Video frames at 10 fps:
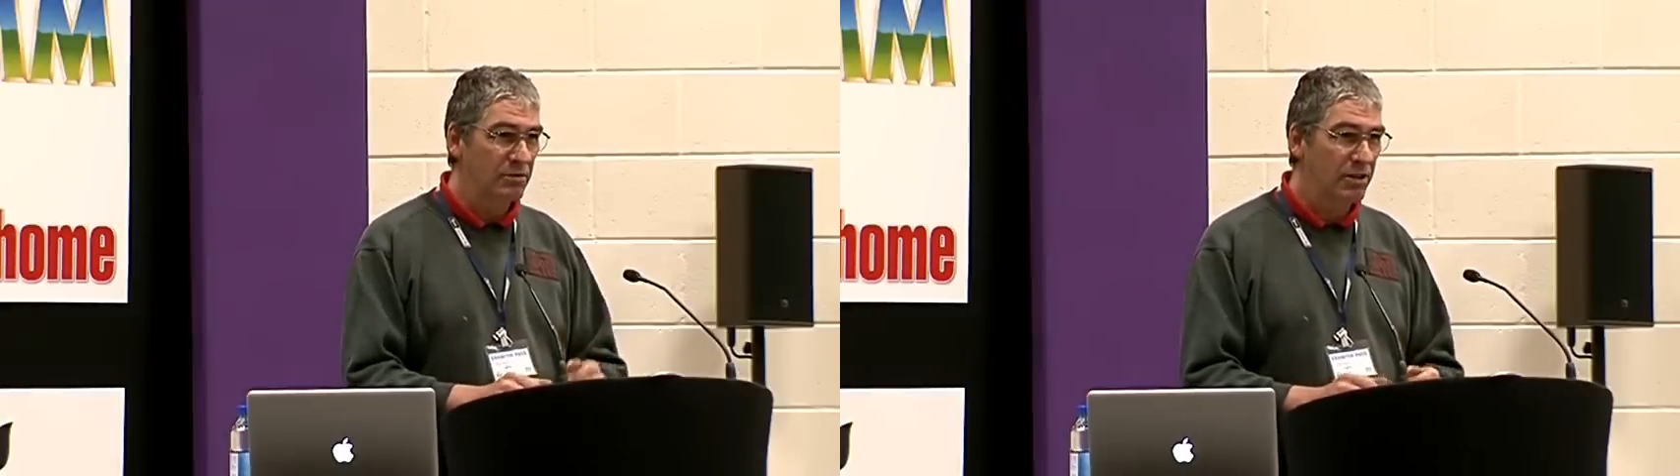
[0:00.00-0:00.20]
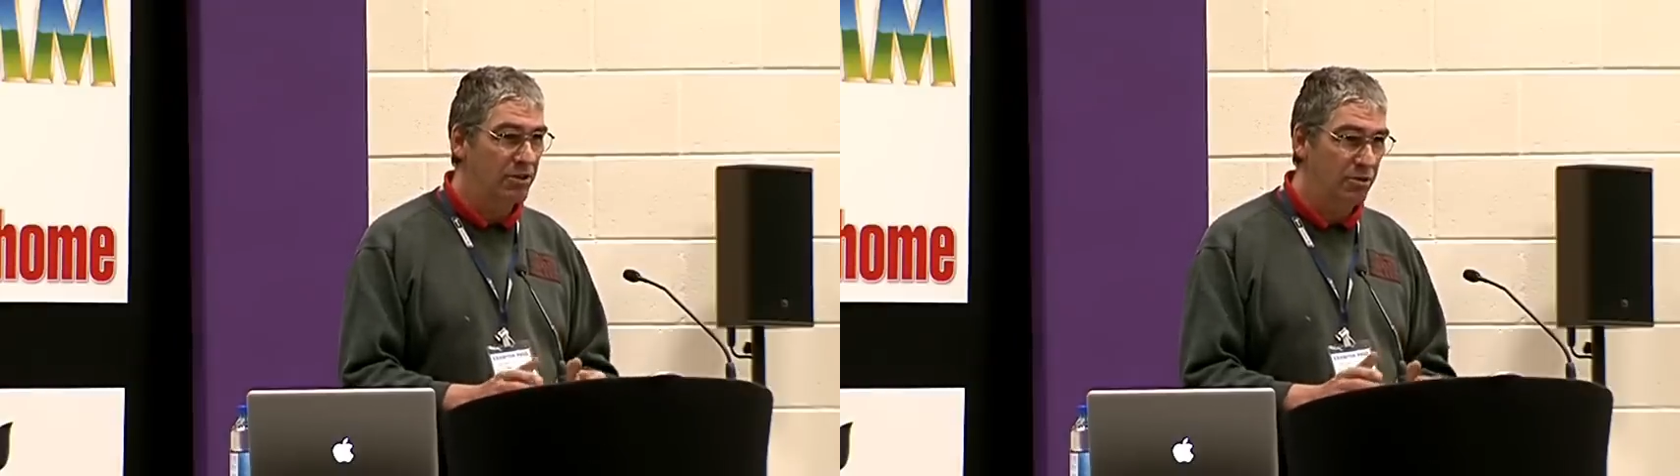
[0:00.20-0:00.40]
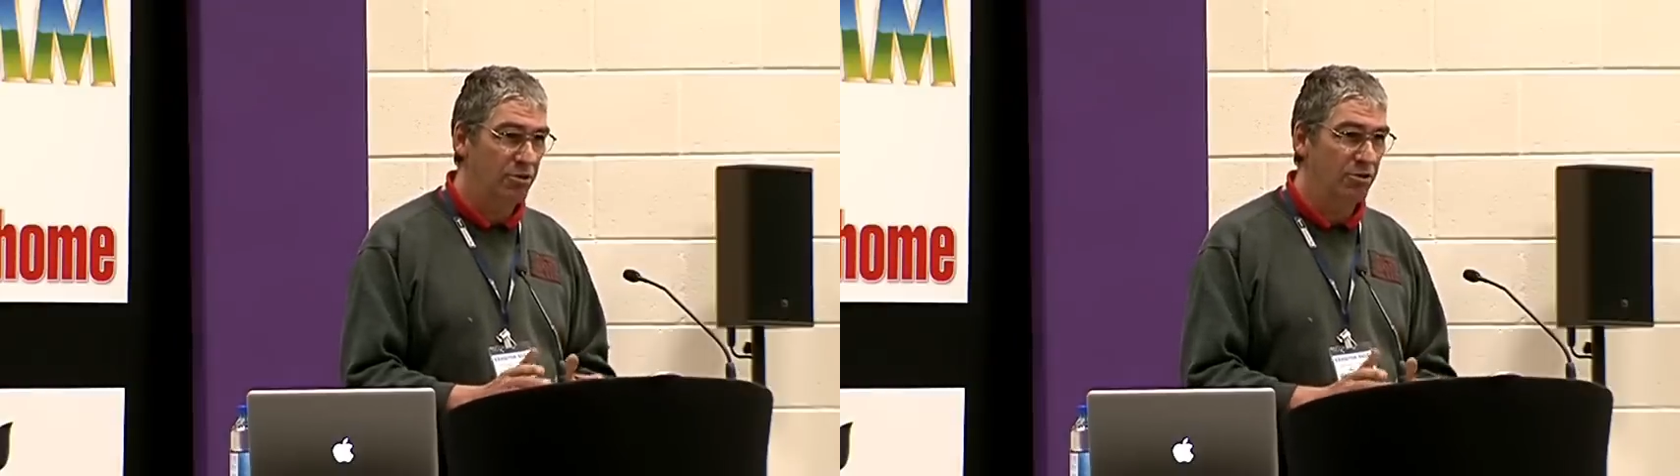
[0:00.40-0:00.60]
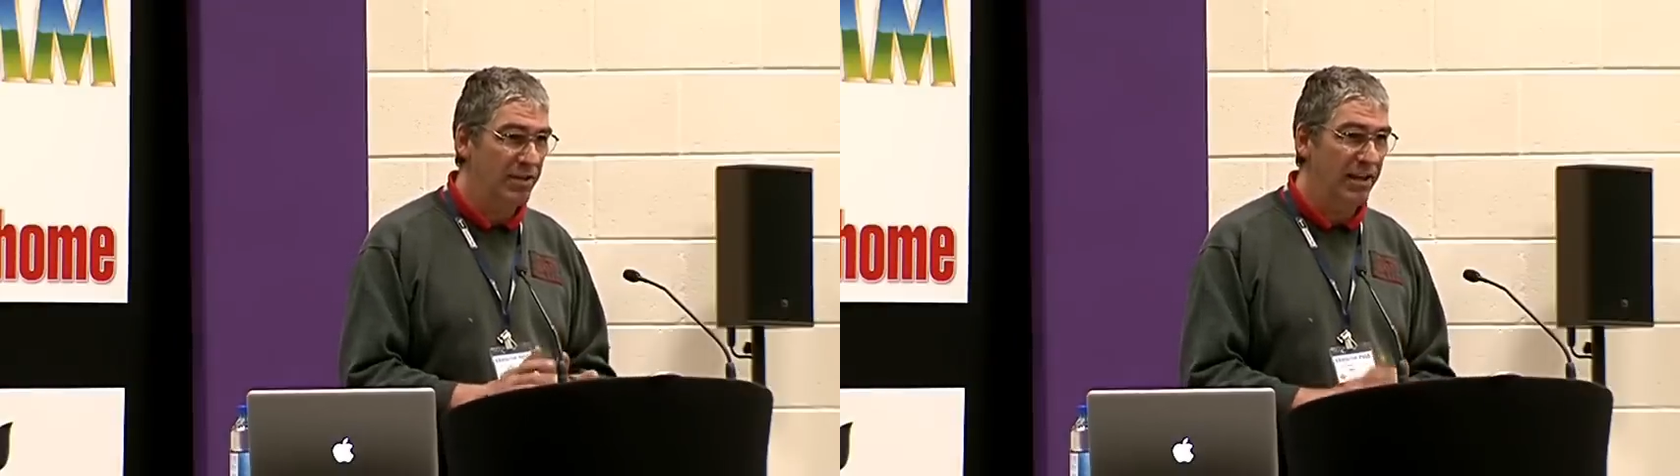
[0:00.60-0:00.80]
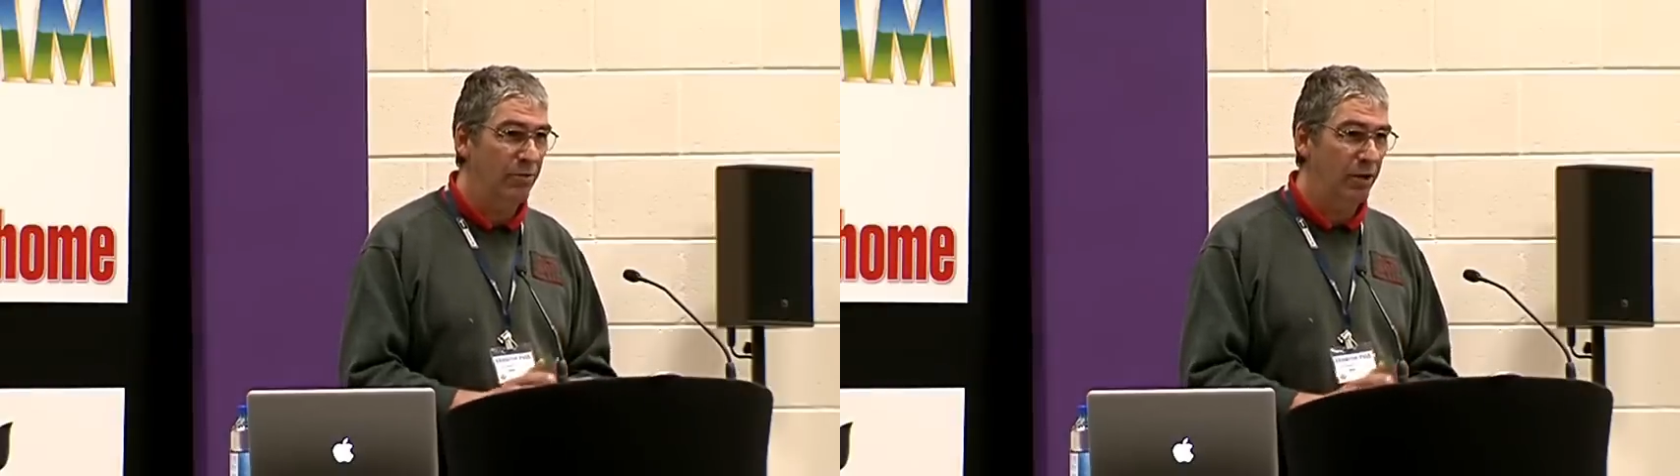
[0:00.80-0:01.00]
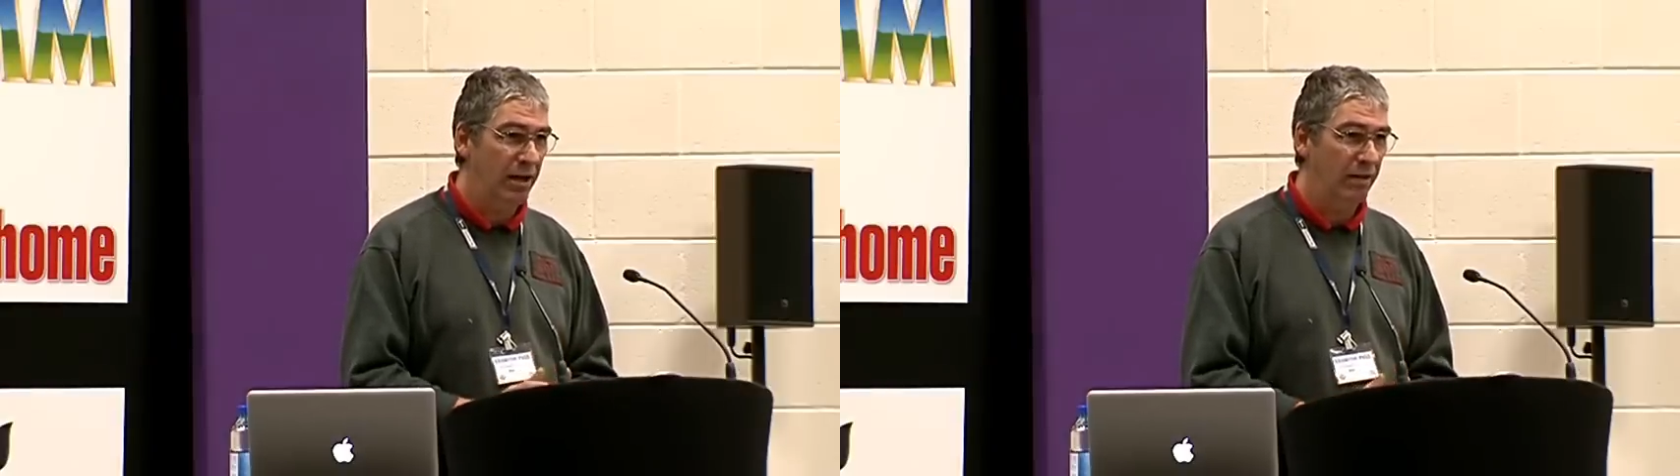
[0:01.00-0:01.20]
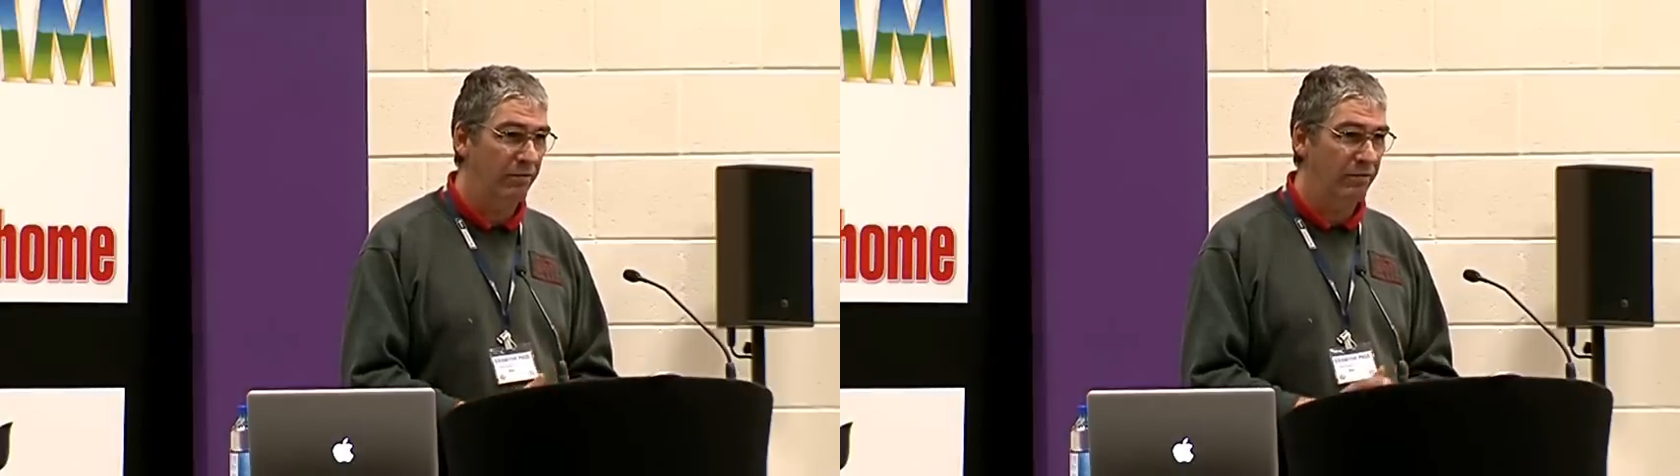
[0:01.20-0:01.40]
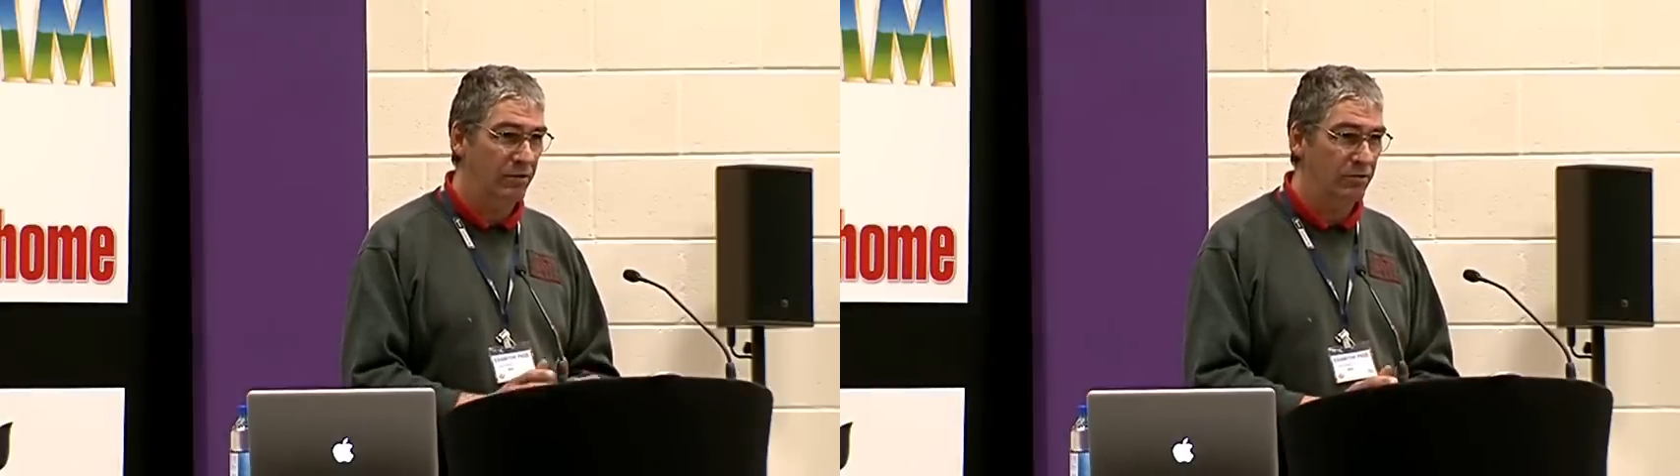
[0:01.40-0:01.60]
and you should now
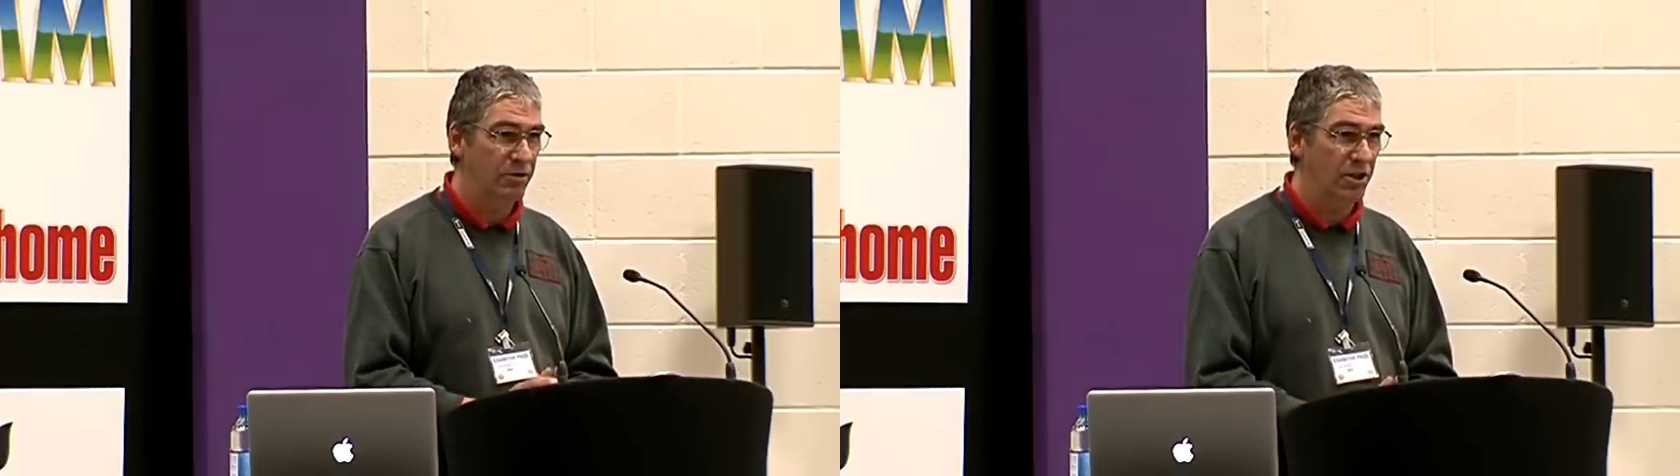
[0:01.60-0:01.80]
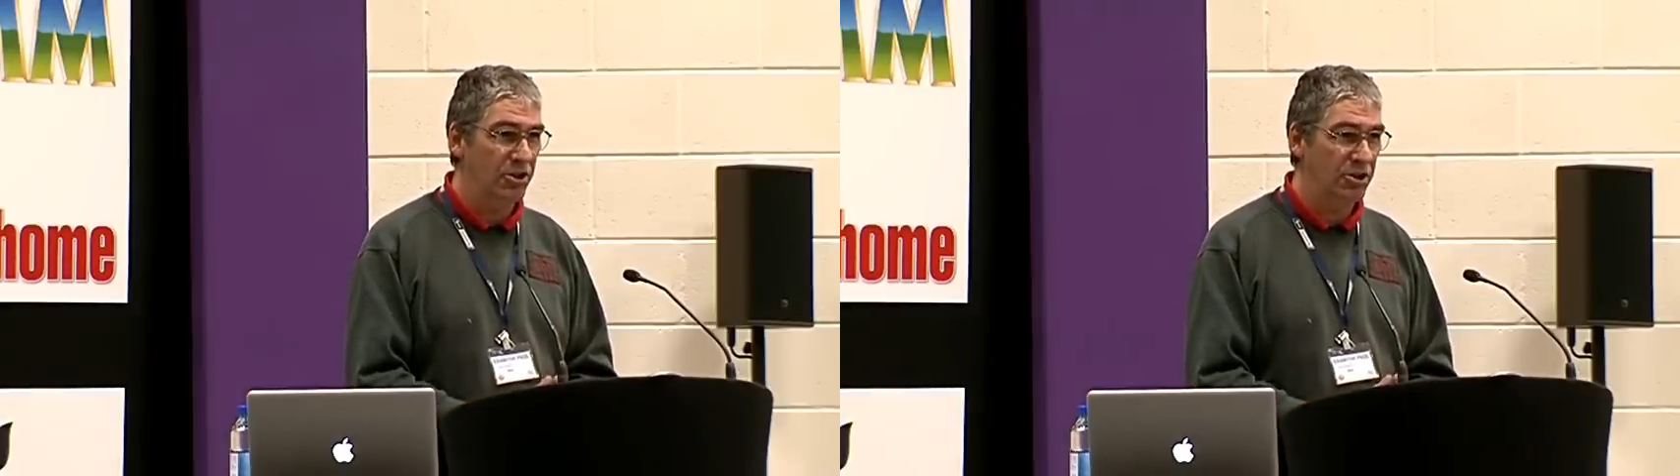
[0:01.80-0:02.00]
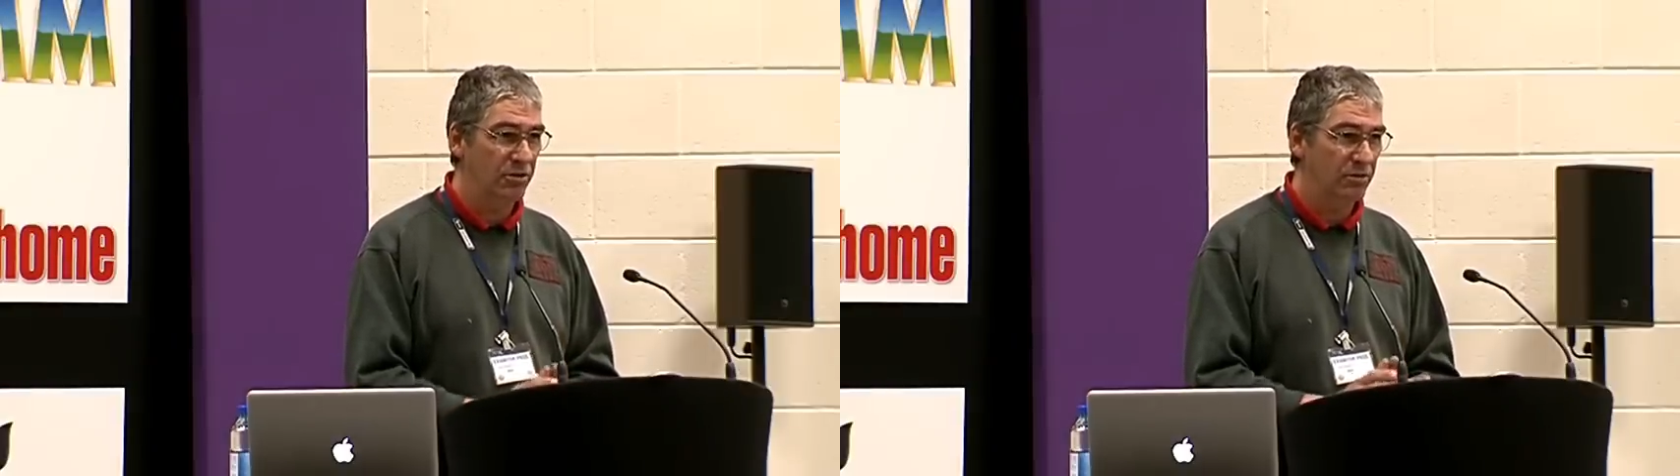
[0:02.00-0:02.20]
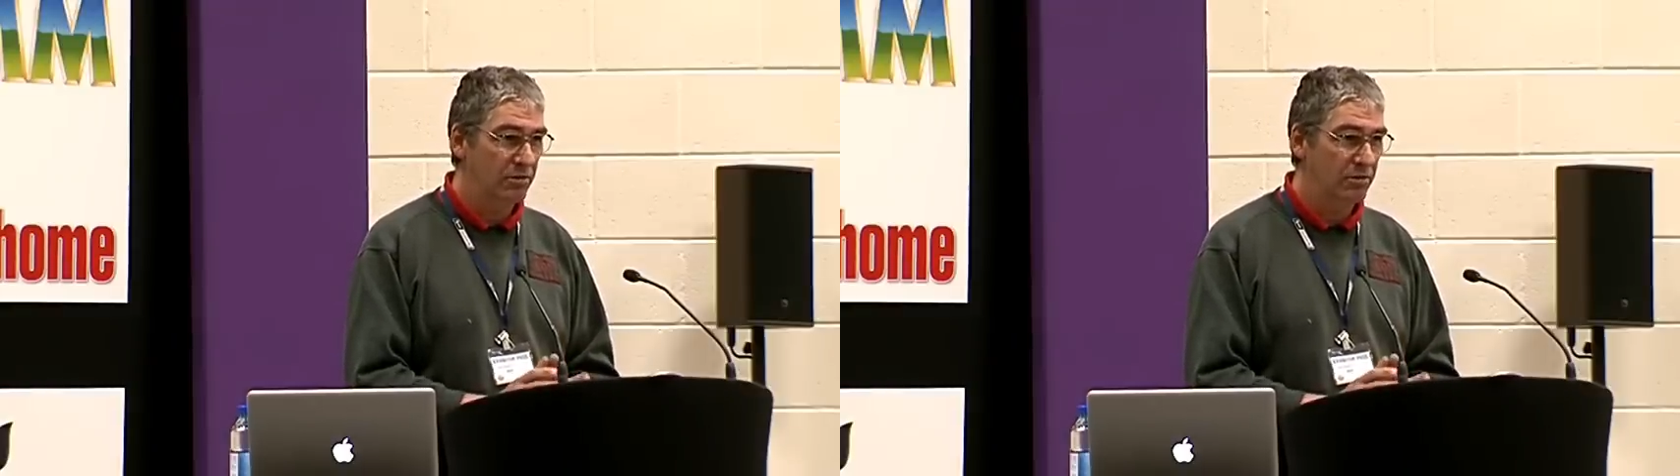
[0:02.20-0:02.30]
have your dish